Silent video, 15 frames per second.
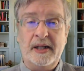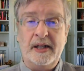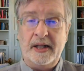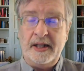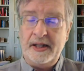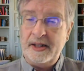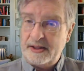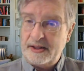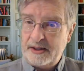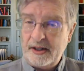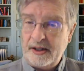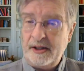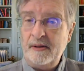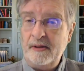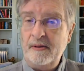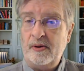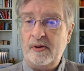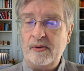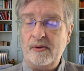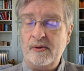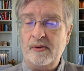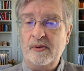And it's done
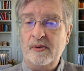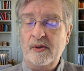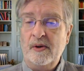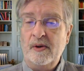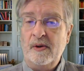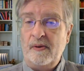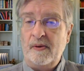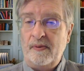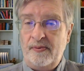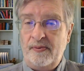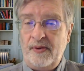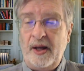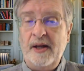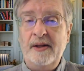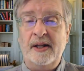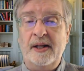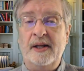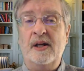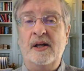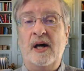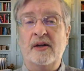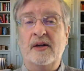through faith
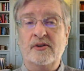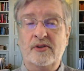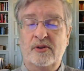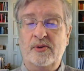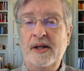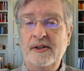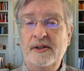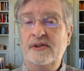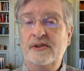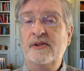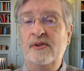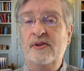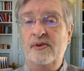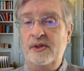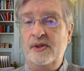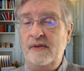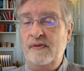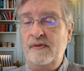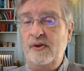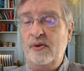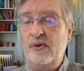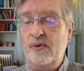and God's grace to give
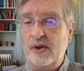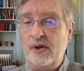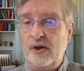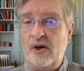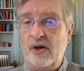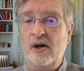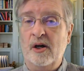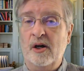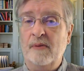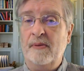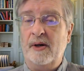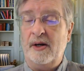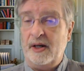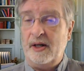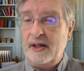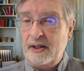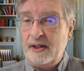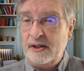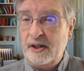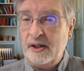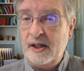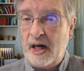you an arm uh,
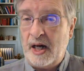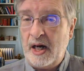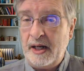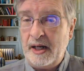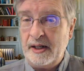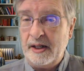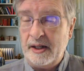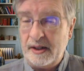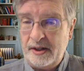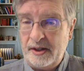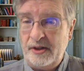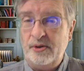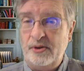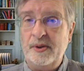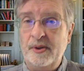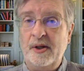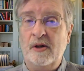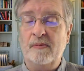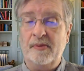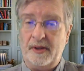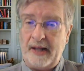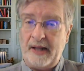to guide and lead you and
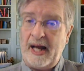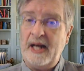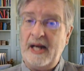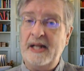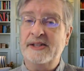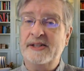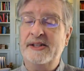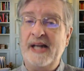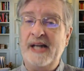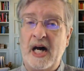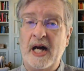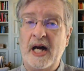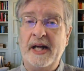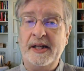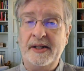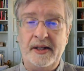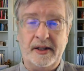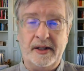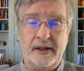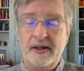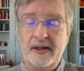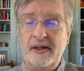help you. That is the
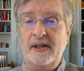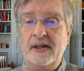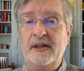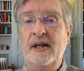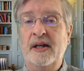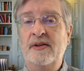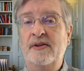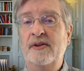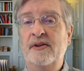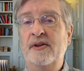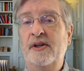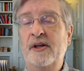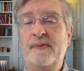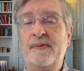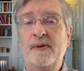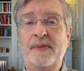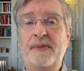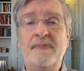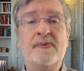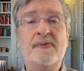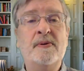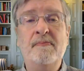idea. The ancient Hebrew
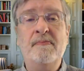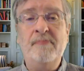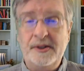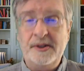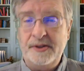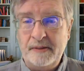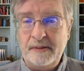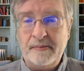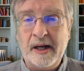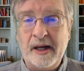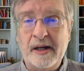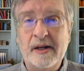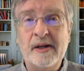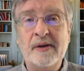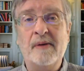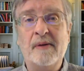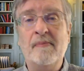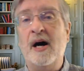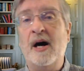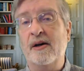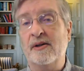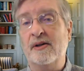people missed it by a hundred
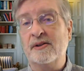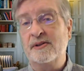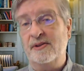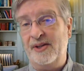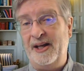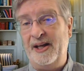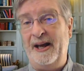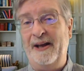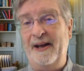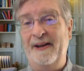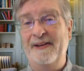miles. Okay.